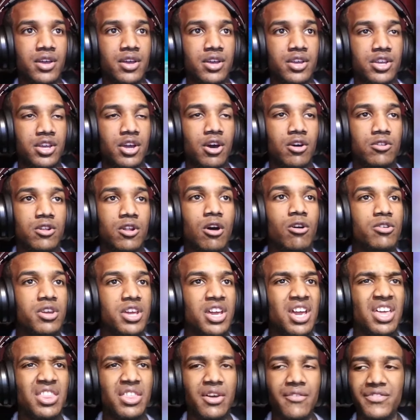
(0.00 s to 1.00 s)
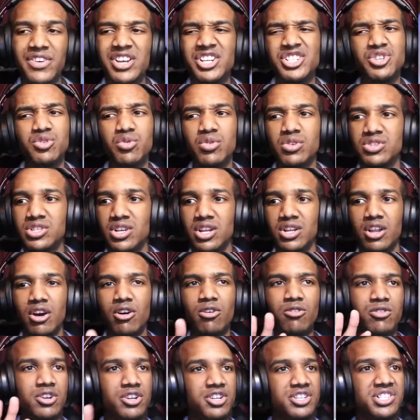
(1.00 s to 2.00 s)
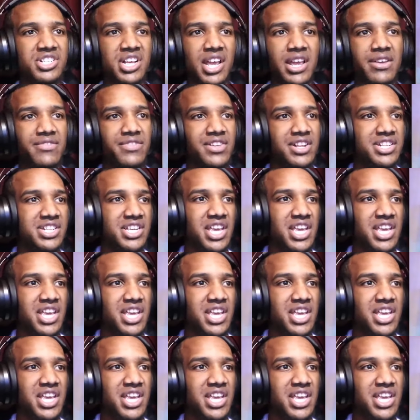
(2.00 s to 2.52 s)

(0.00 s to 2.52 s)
Yo, low-key, the visuals alone could save this